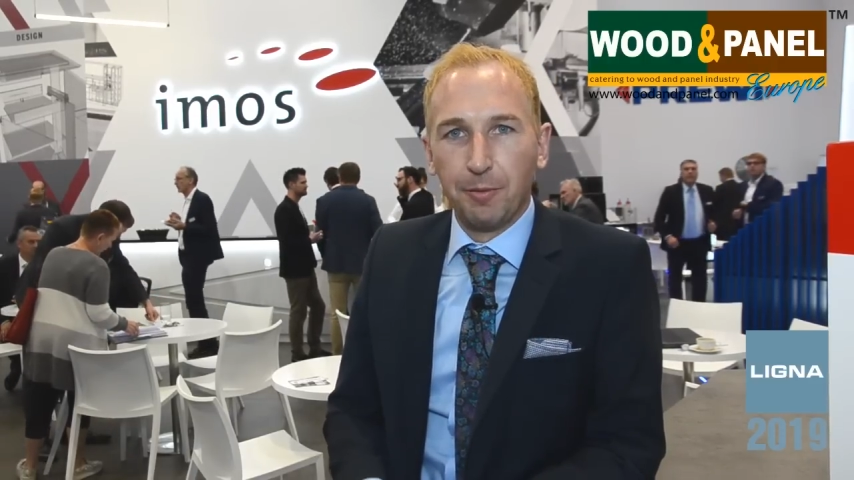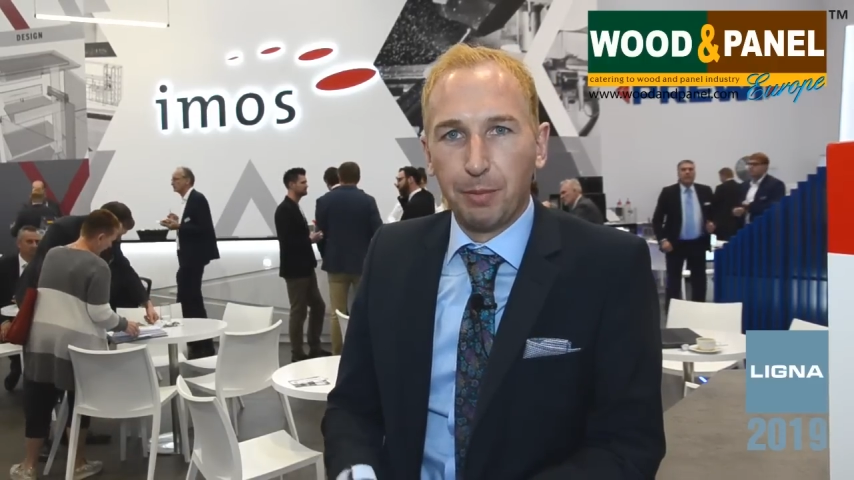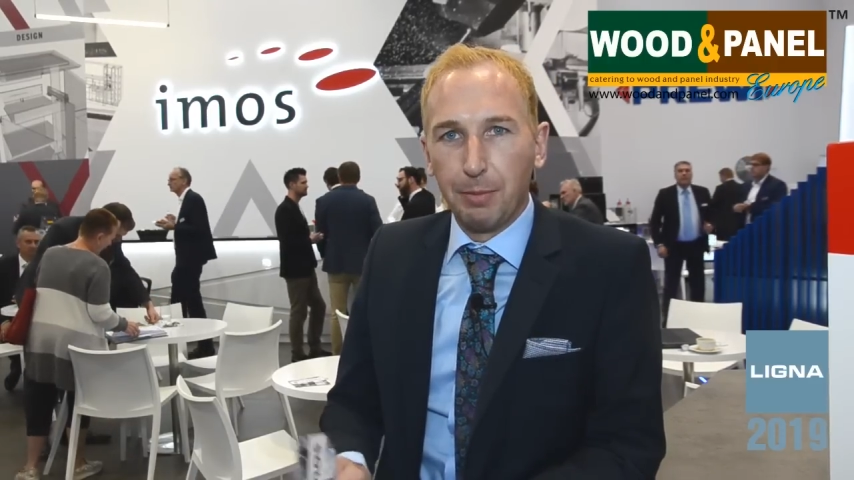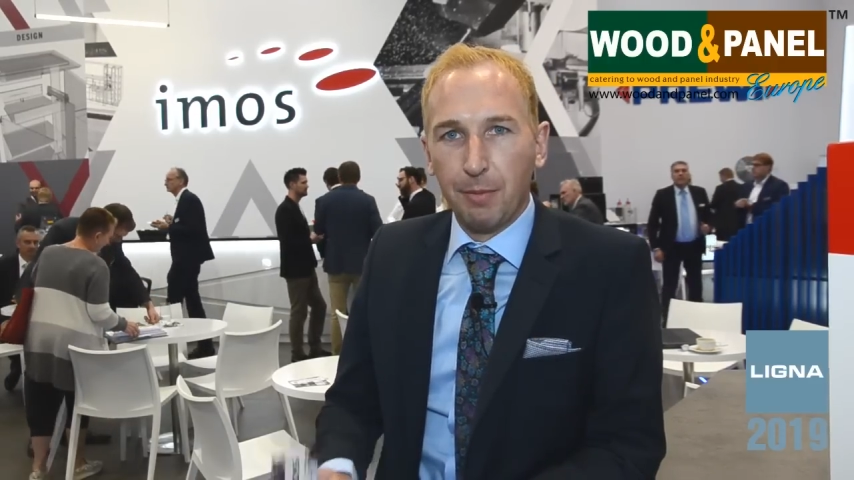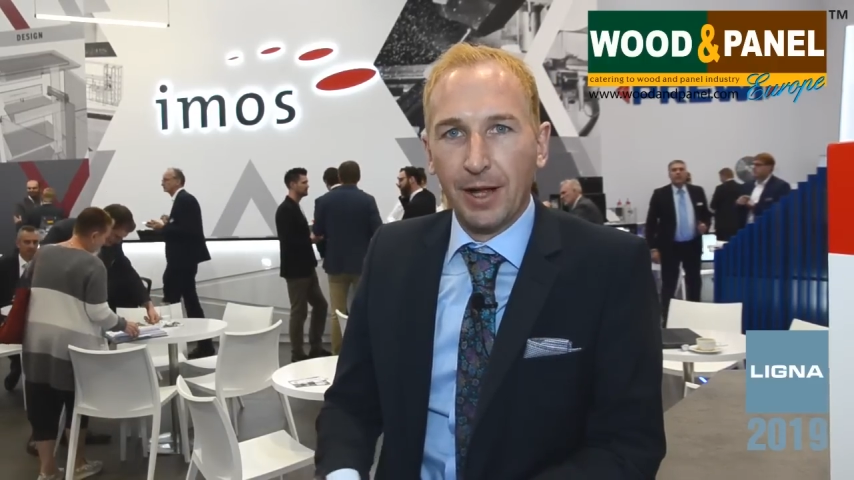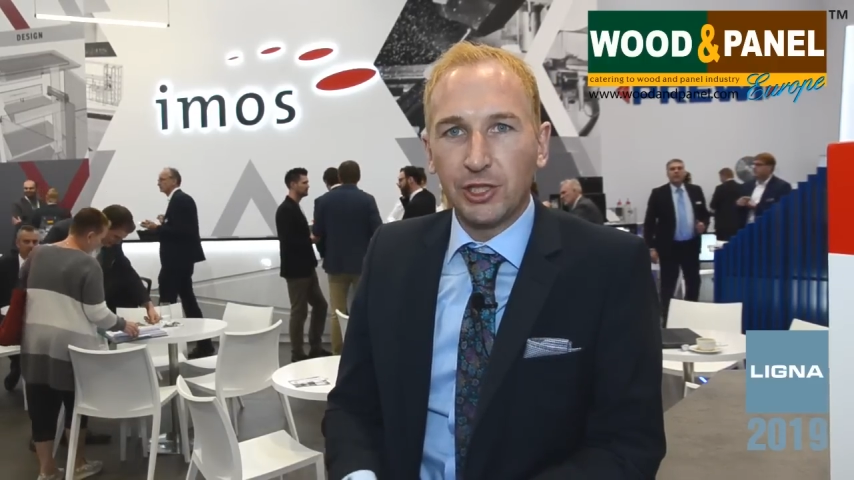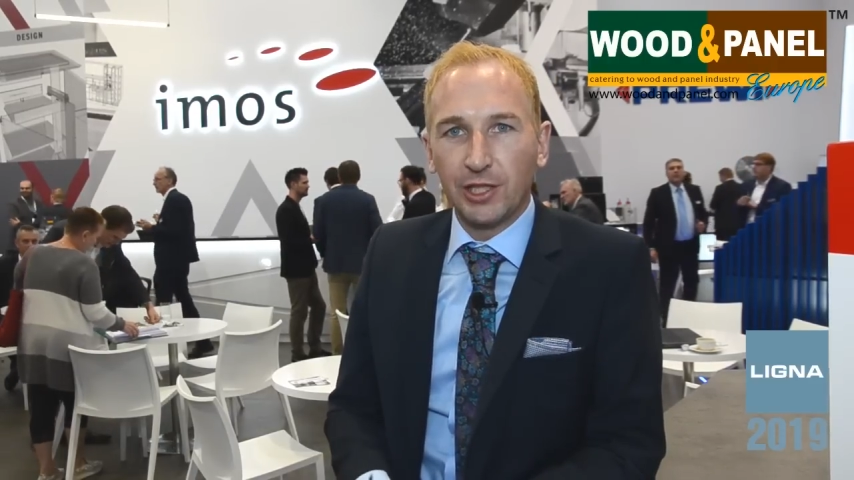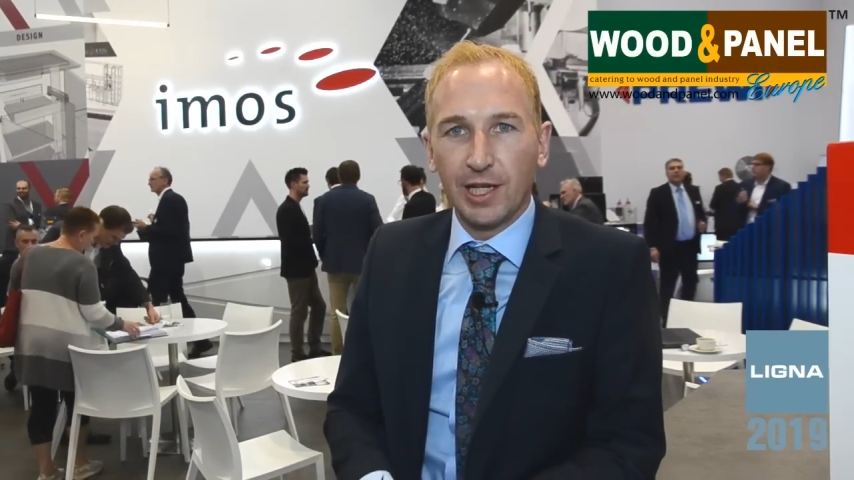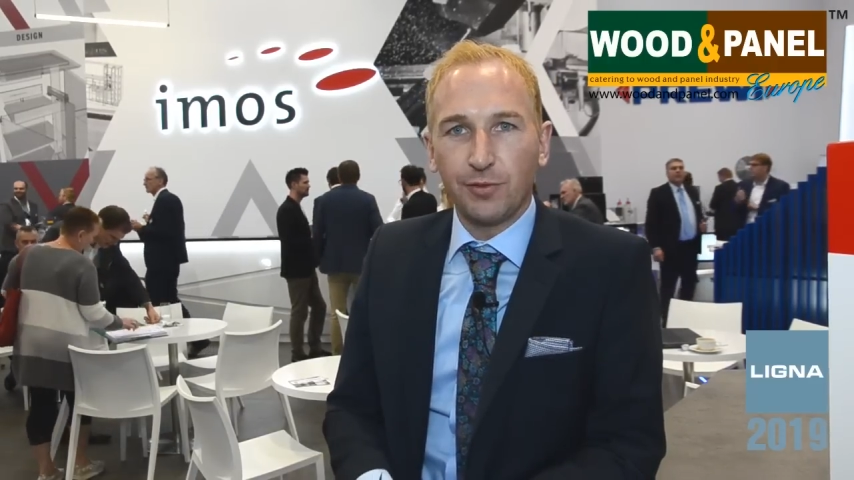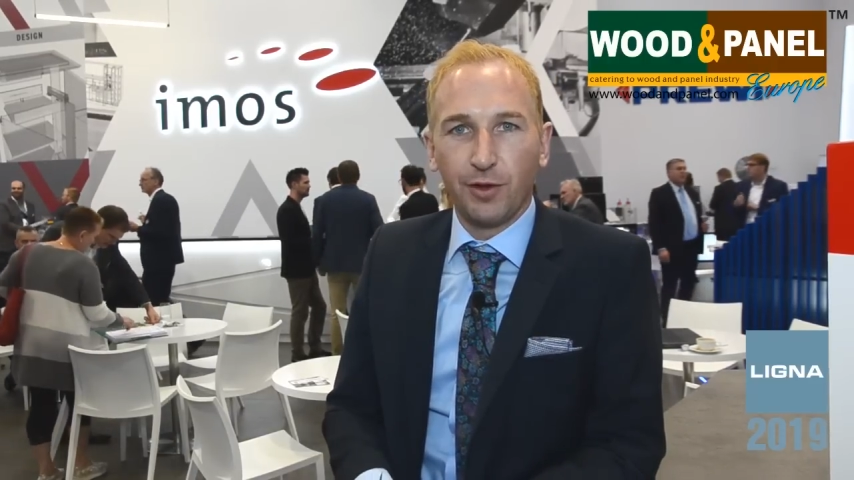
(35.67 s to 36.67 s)
and people
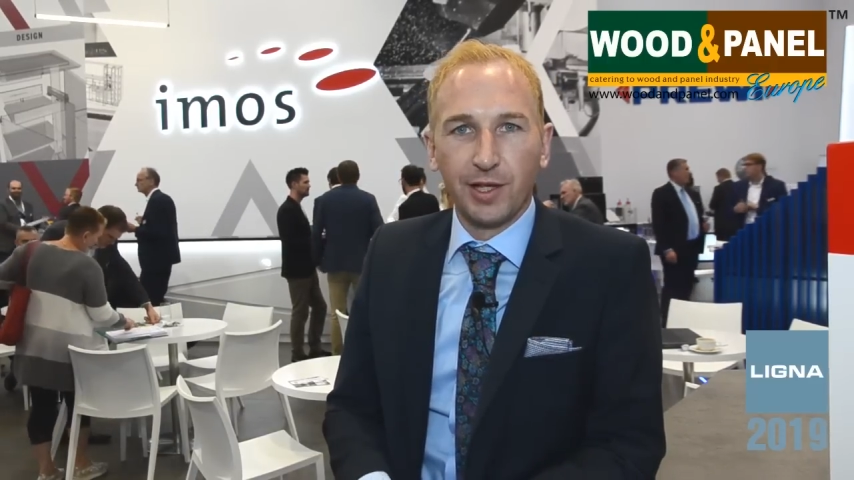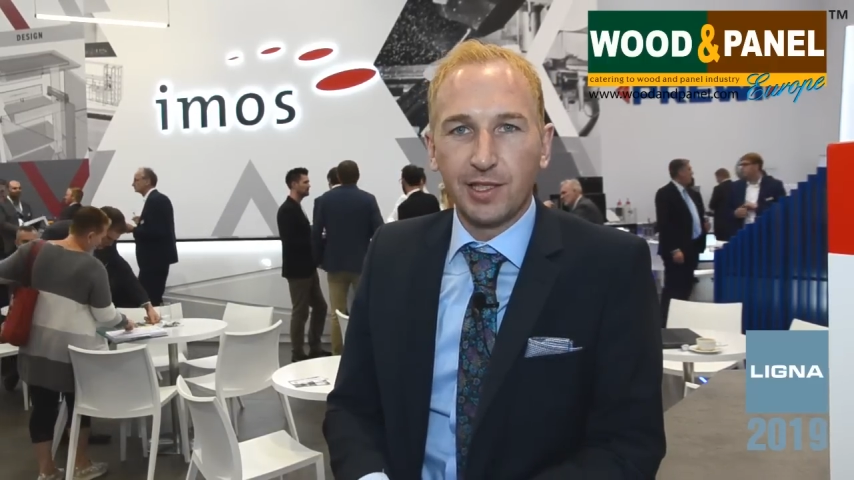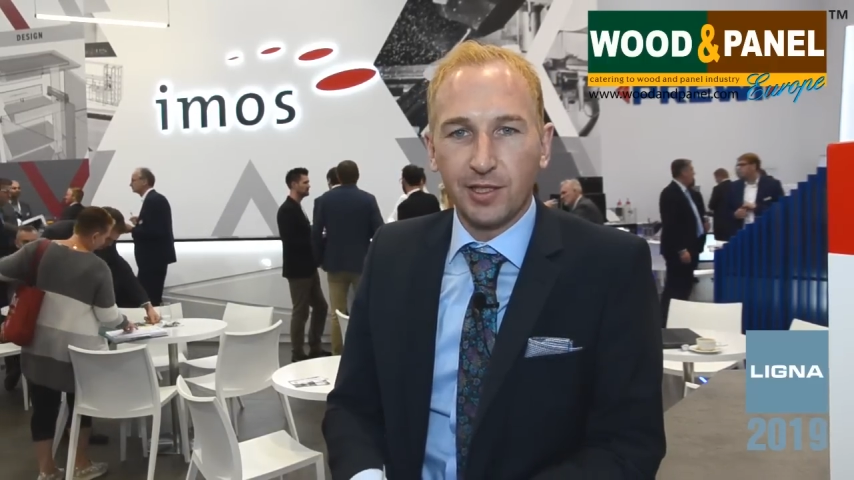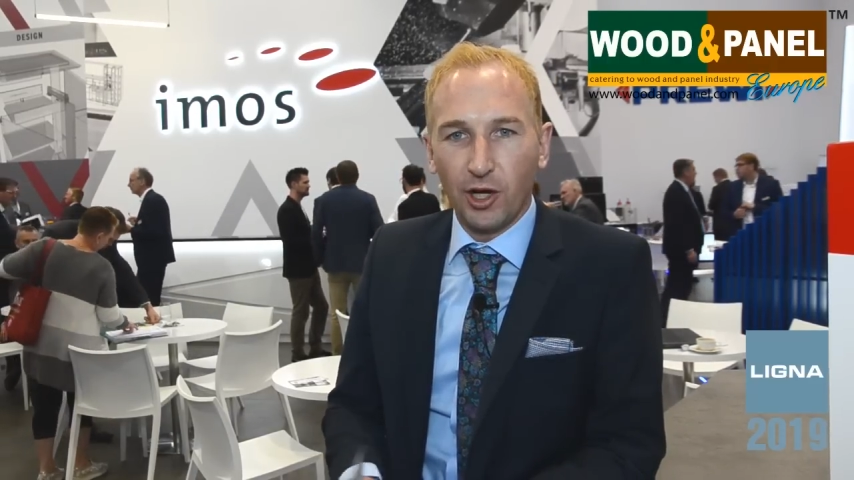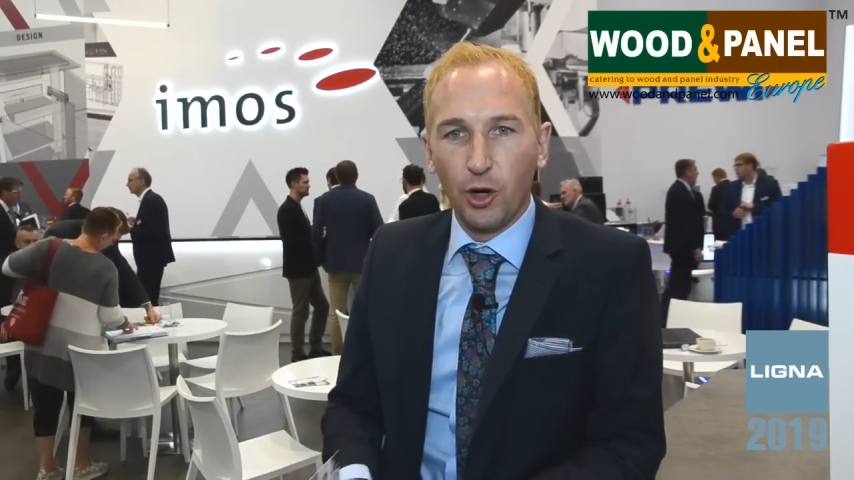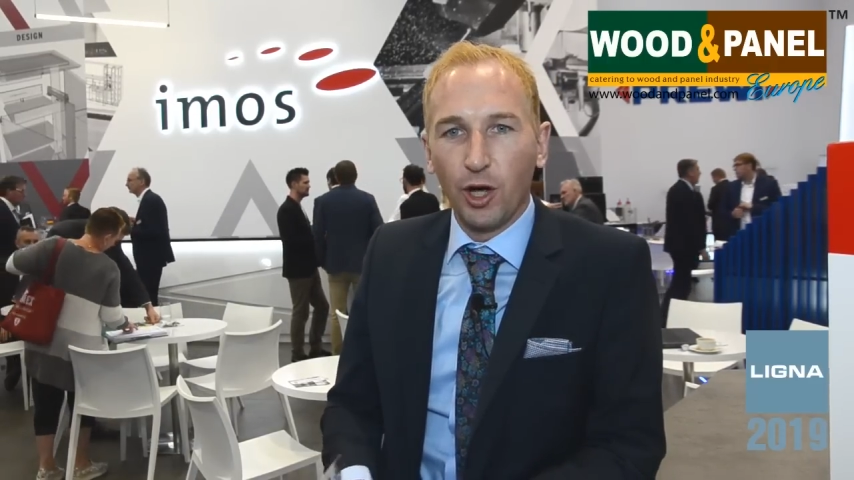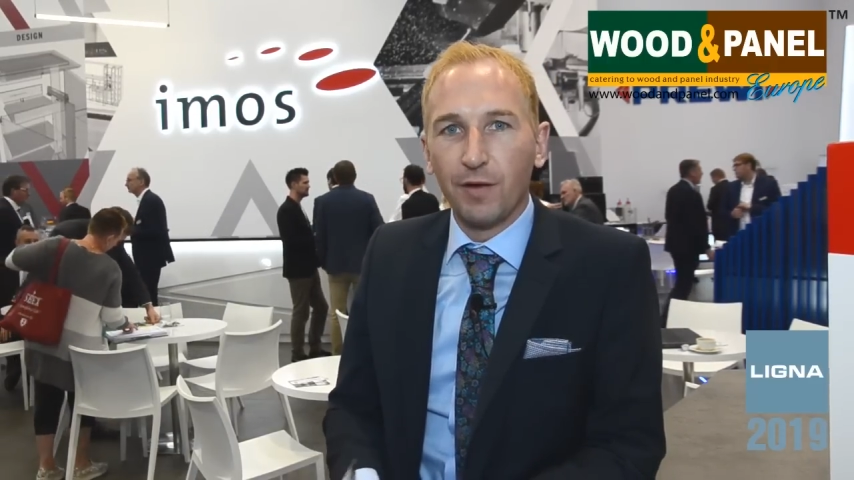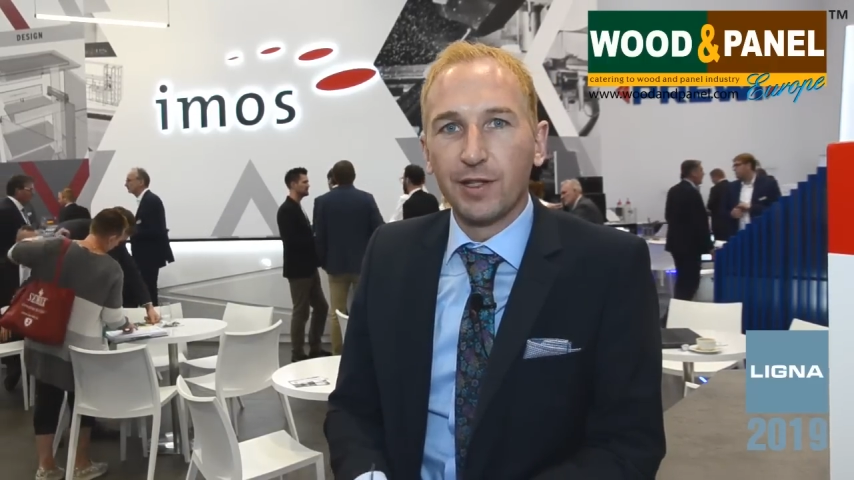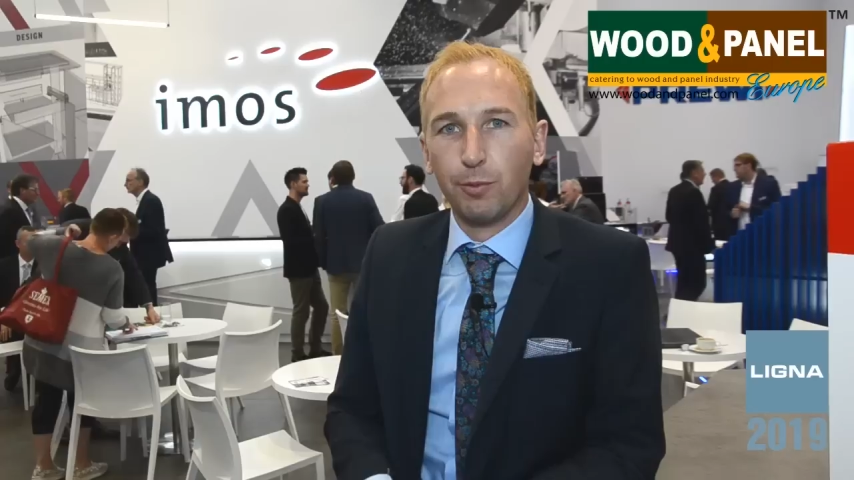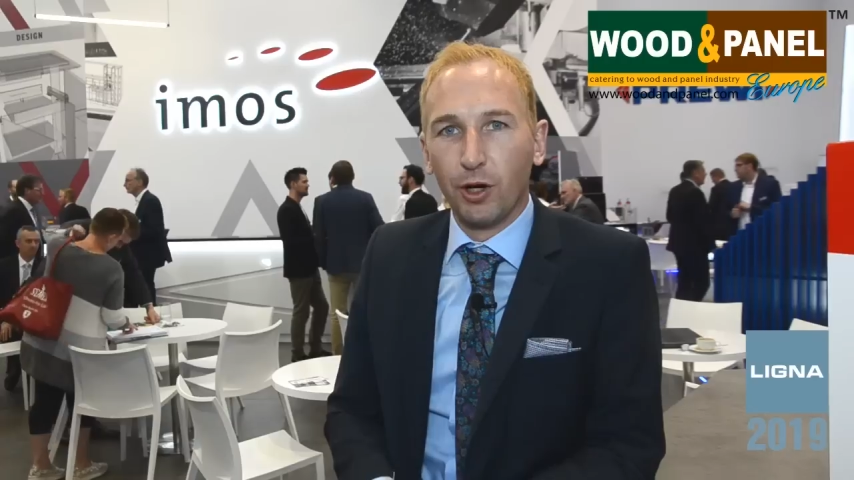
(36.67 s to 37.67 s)
mention us for this all
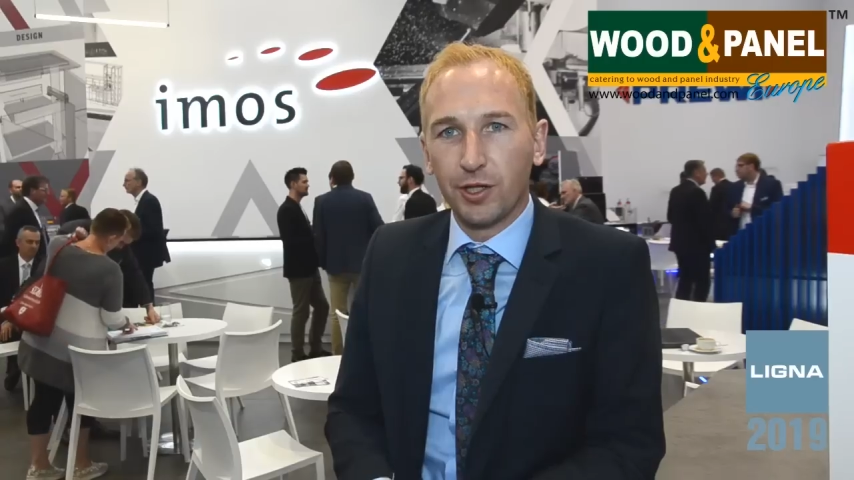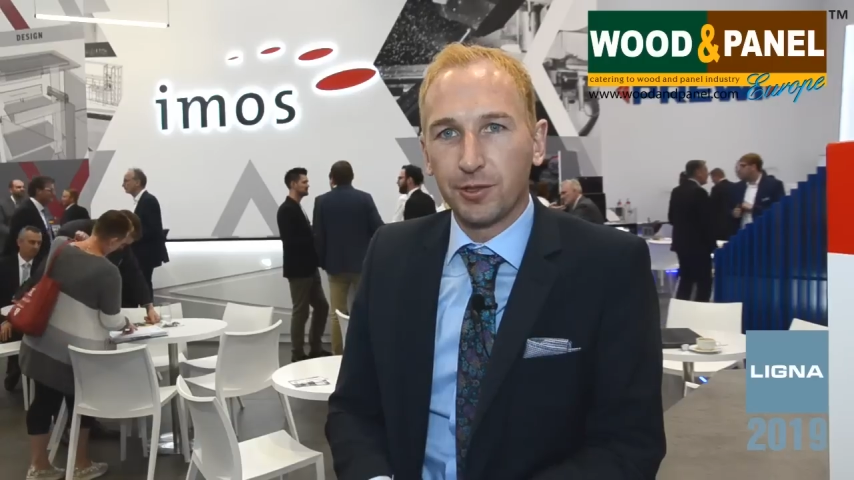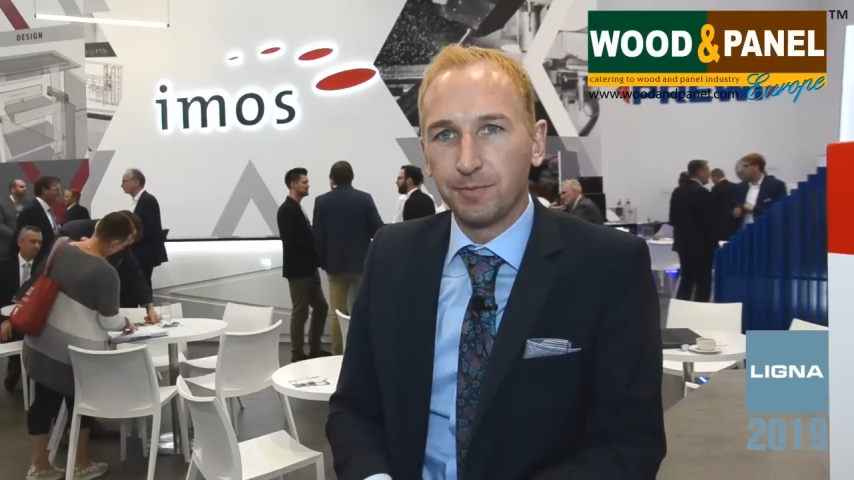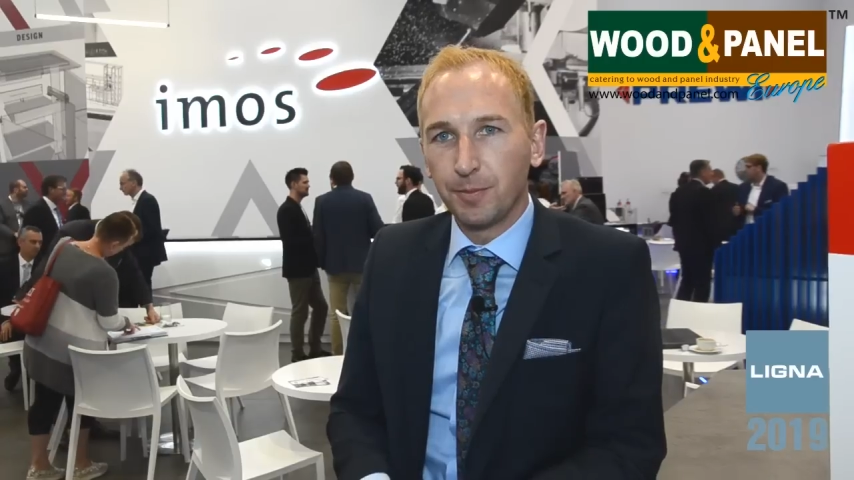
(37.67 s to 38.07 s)
over the world.